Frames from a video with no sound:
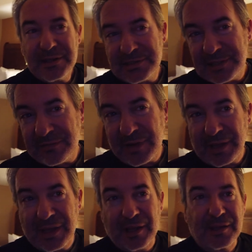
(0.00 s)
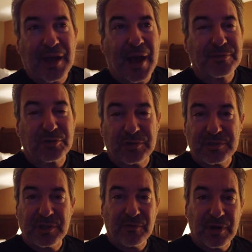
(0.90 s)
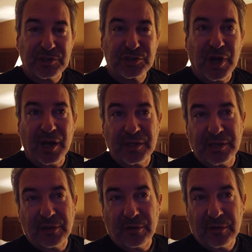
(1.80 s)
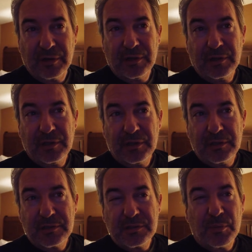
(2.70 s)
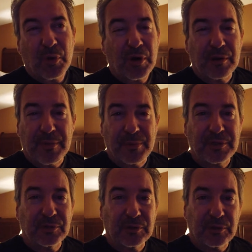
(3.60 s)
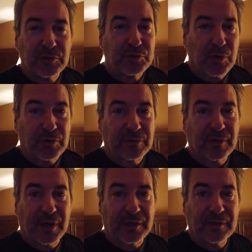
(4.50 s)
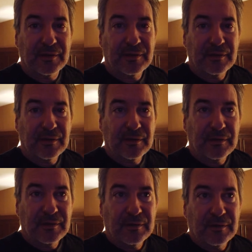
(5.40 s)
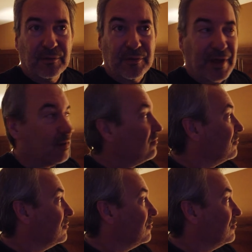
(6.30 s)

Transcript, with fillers: see if I can't capture a sunrise shot here somewhere and maybe do a little drone flight without